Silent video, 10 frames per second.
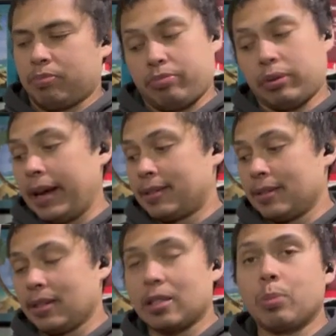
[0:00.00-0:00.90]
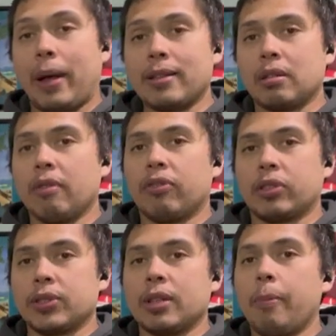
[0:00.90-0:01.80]
price is expensive for
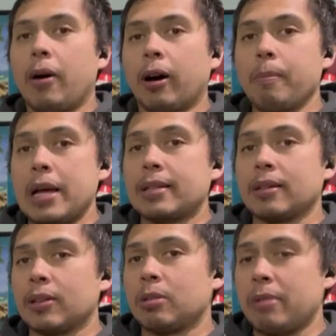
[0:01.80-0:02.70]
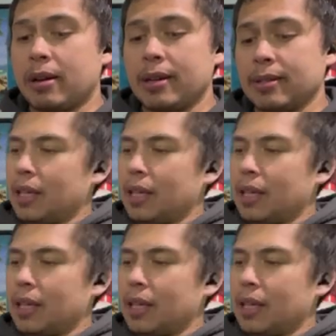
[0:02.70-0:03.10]
a subpar mixing experience.